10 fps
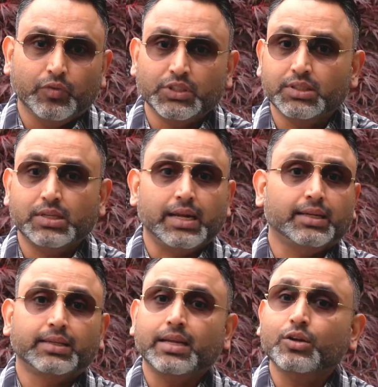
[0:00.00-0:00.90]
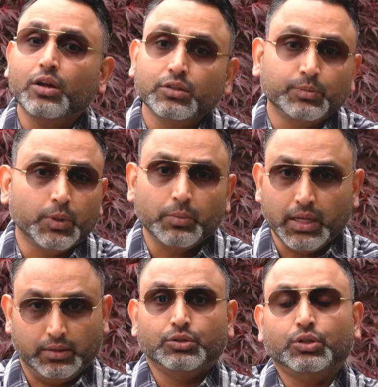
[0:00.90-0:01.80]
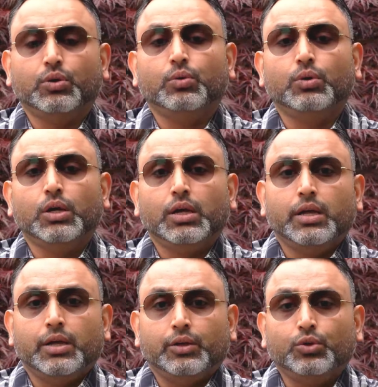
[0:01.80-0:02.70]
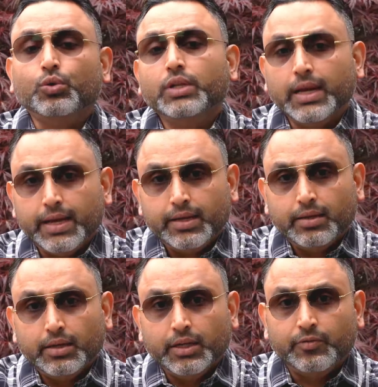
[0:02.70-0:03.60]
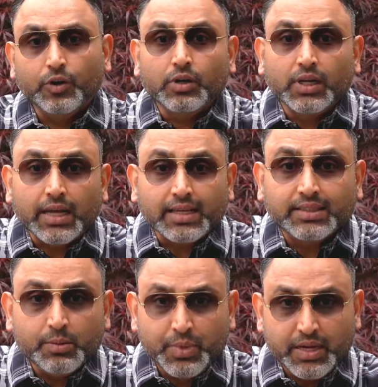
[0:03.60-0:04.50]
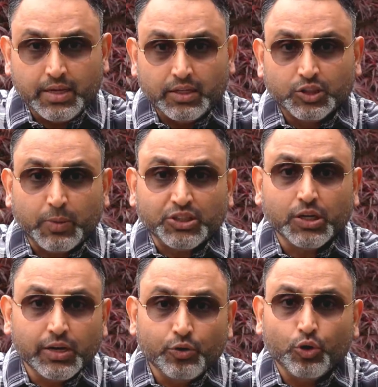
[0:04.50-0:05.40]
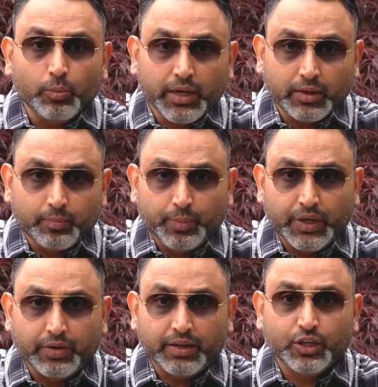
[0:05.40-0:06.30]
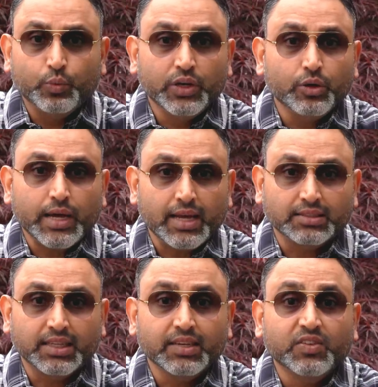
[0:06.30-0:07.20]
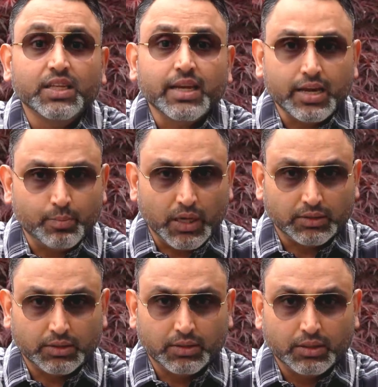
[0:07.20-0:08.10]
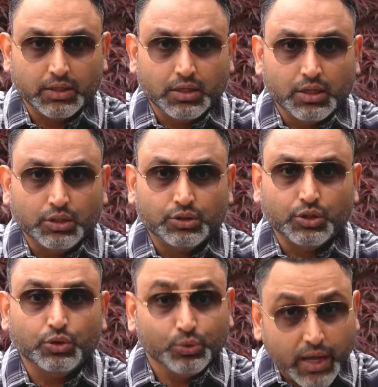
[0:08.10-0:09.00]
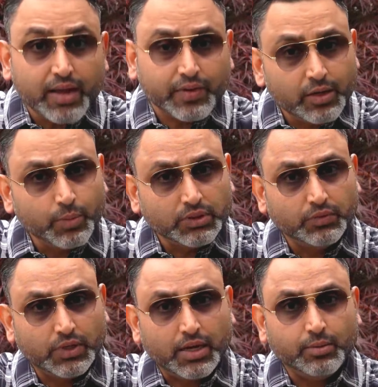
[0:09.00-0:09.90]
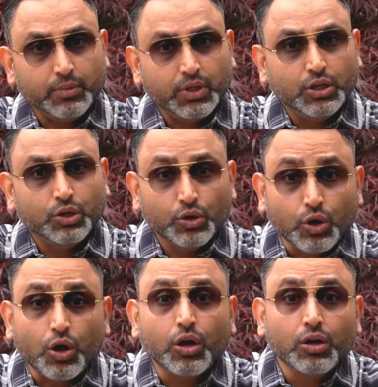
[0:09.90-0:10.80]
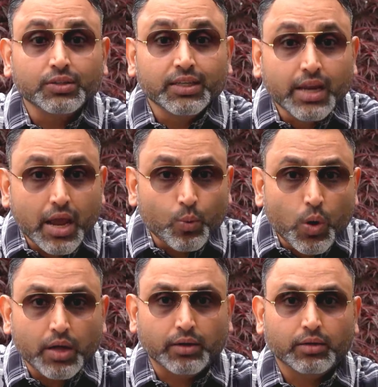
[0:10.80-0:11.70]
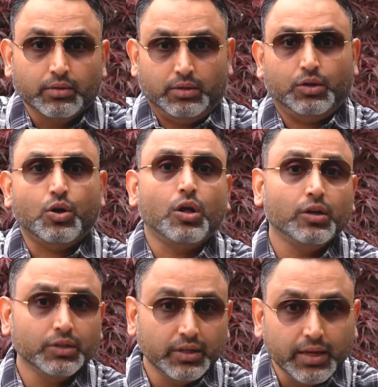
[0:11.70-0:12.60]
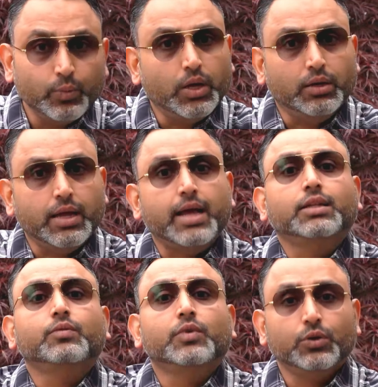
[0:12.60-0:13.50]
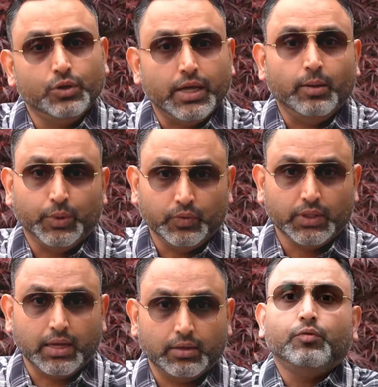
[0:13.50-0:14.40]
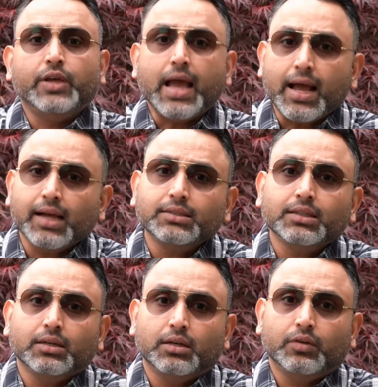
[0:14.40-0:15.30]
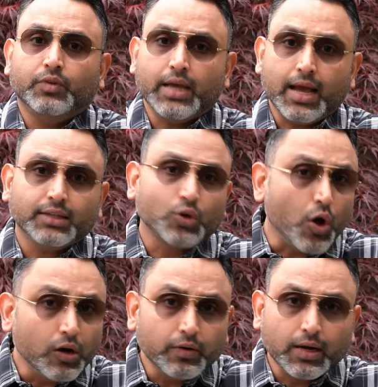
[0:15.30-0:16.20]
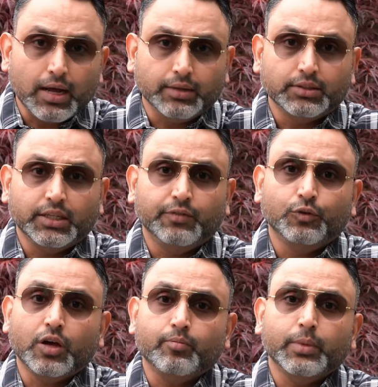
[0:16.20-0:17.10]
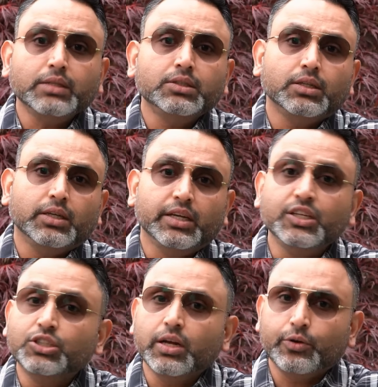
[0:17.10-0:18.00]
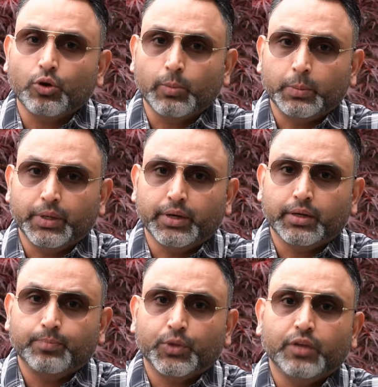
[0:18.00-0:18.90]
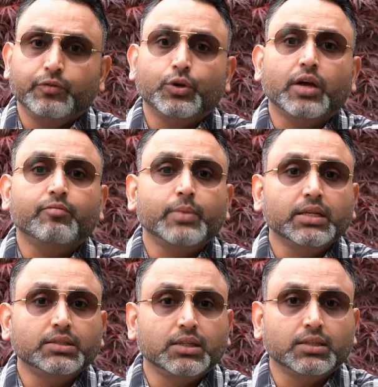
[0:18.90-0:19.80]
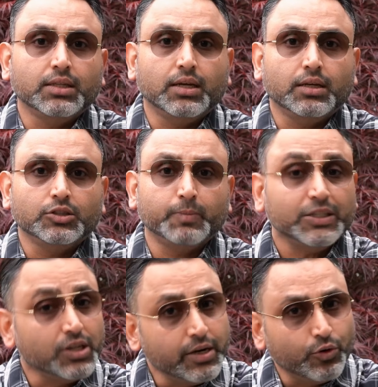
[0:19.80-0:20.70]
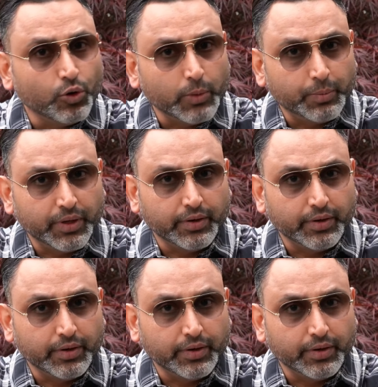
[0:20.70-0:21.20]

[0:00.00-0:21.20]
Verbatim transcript: which is like $10 per month so don't delay if you're on a SEP special enrollment period your window ends in within 8 months so you have eight months of time, call on the day one, call on the day one and then we are going to help you with that. We ask, we ask all our clients if you have missed initial enrollment period, if you have missed the special enrollment